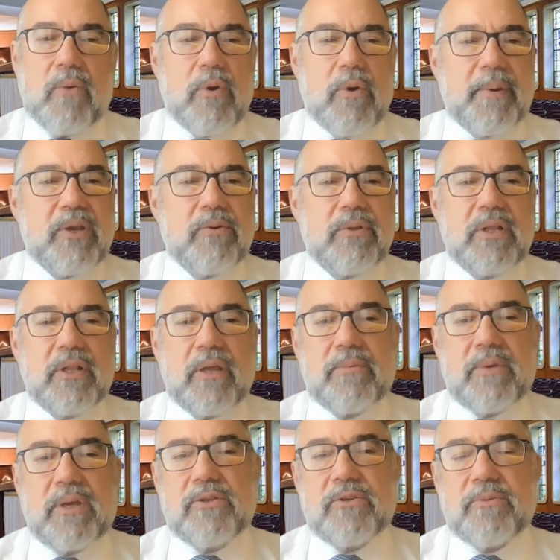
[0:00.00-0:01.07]
Rabbi Yehuda
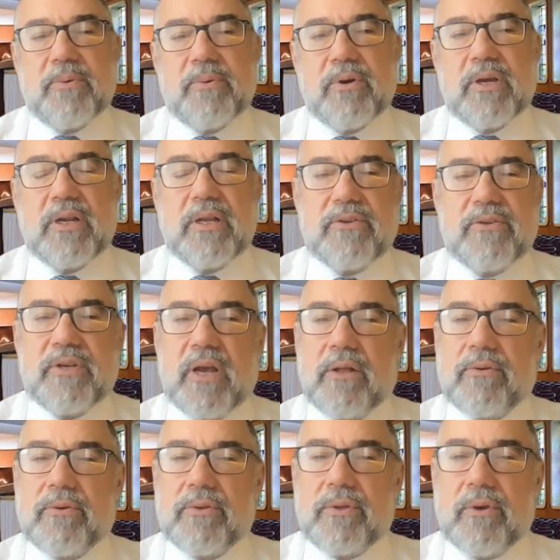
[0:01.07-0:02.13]
Leib Ginsburg, in his
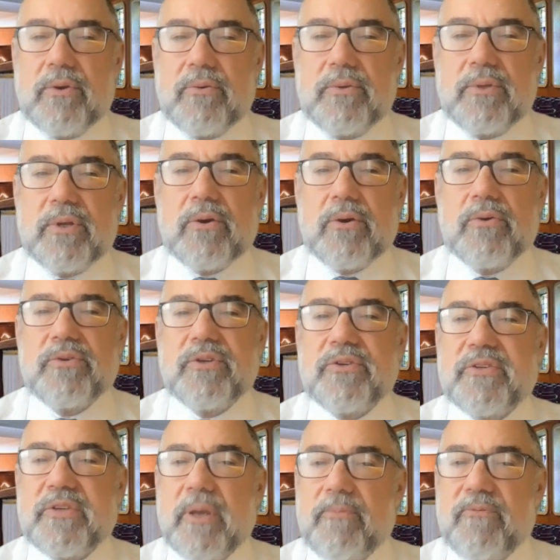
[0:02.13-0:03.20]
Yalkut Yehuda, goes a
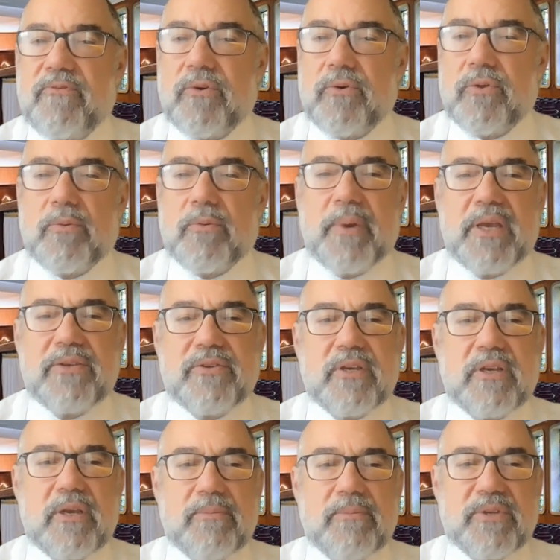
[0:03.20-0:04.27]
step further,
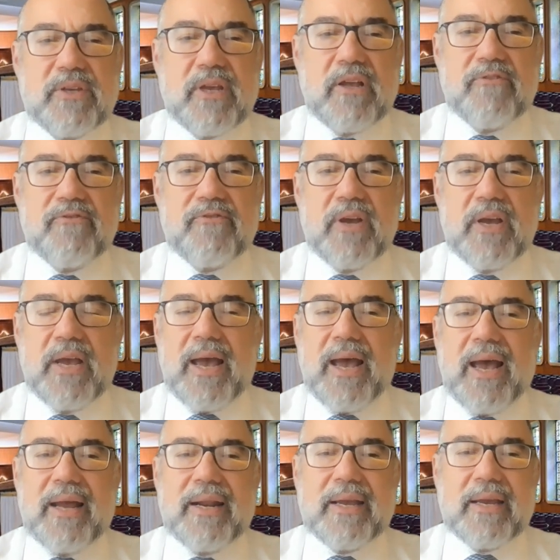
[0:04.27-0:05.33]
basing himself
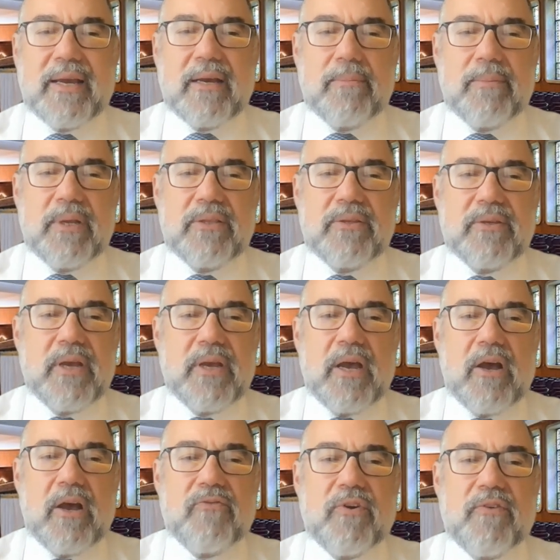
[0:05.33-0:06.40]
on a comment
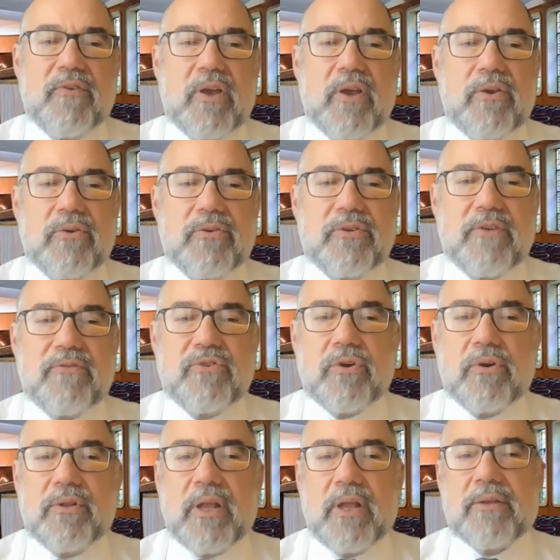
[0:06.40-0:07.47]
of Rabbi Yosef
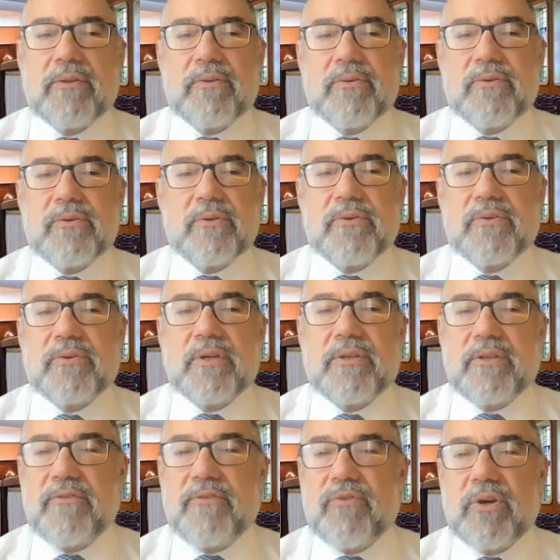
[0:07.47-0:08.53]
Shaul
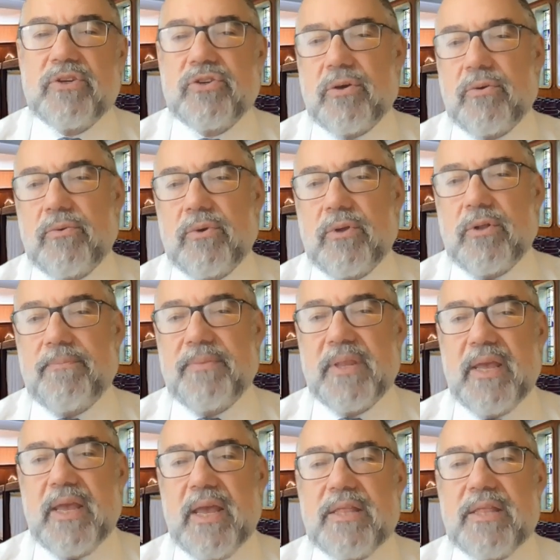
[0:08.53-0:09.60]
Divrei Shaul,
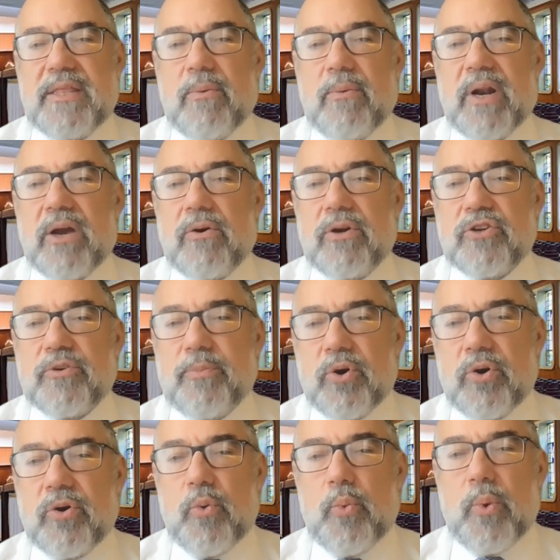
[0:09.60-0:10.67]
that when HaKadosh
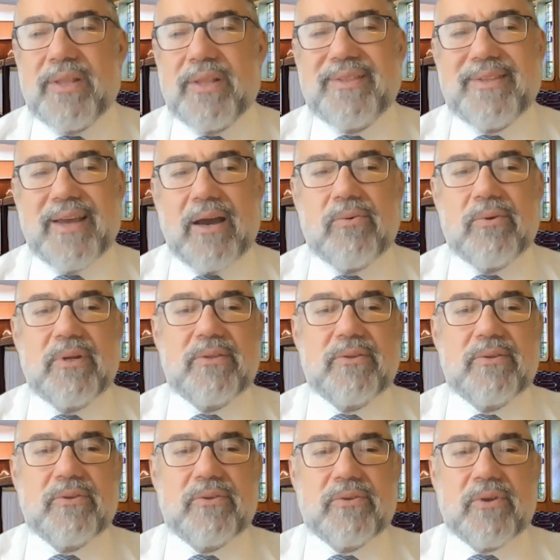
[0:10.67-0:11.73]
Baruch Hu went down
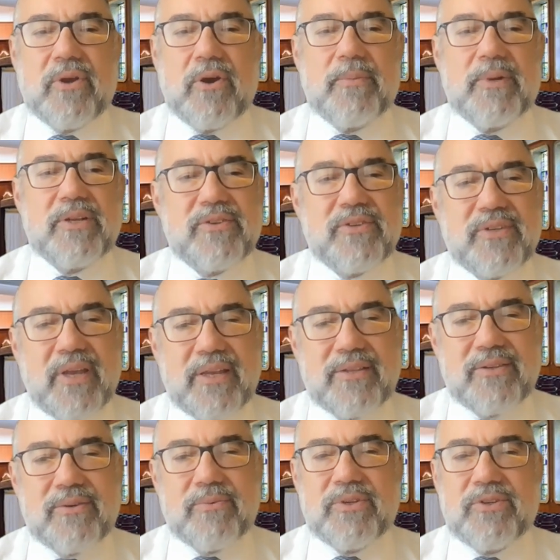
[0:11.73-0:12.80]
into Sdom, in a
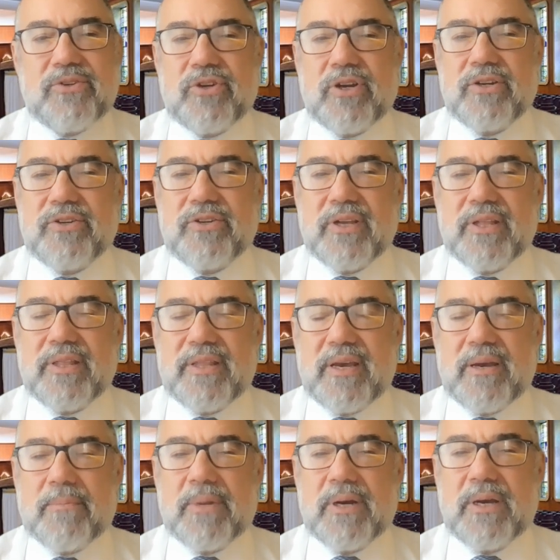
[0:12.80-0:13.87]
sense, it was judging
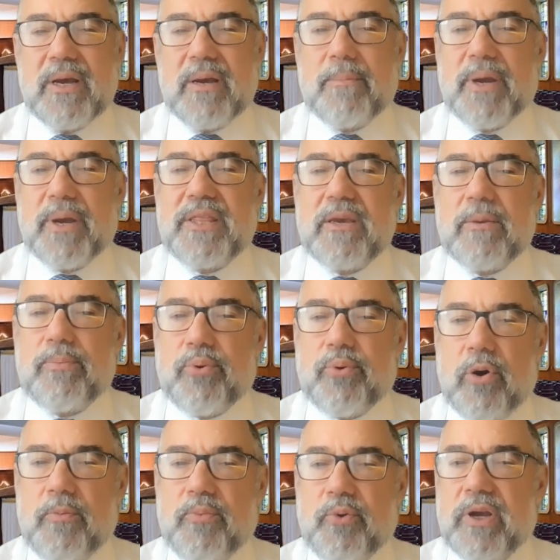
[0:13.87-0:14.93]
them by the
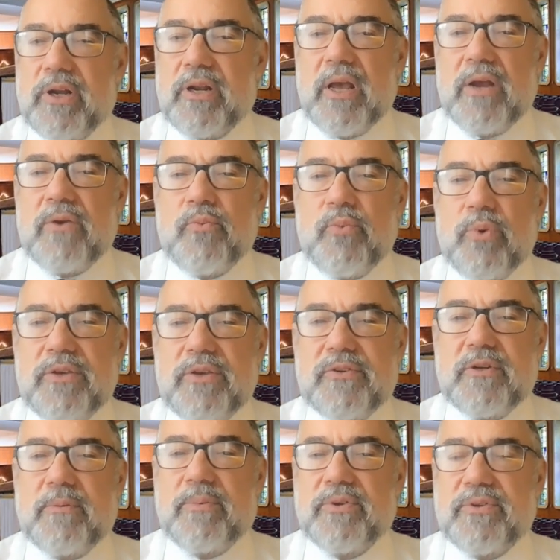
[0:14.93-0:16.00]
appropriate and
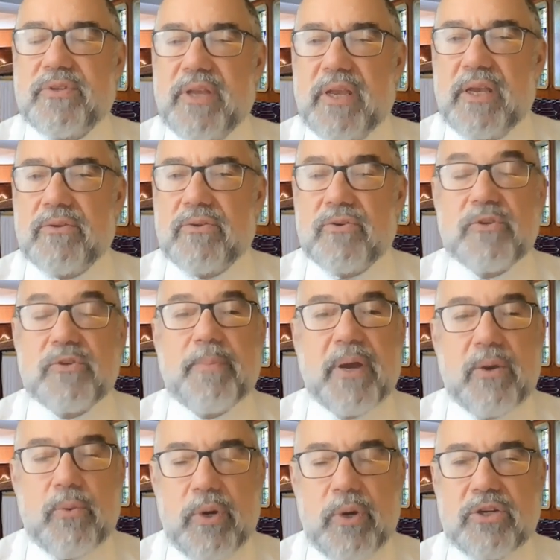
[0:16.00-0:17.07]
reasonable standards
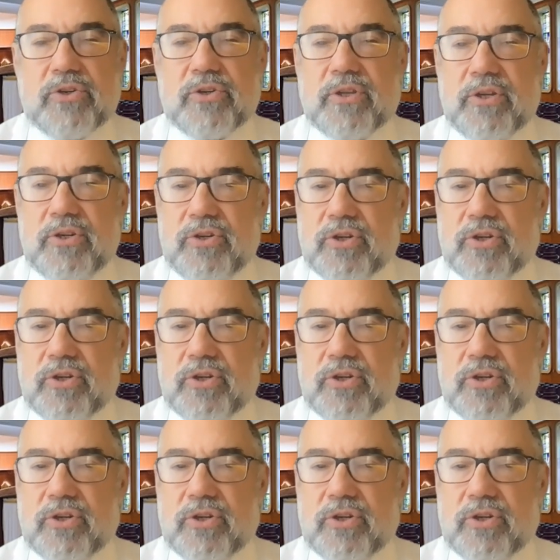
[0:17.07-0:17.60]
by which to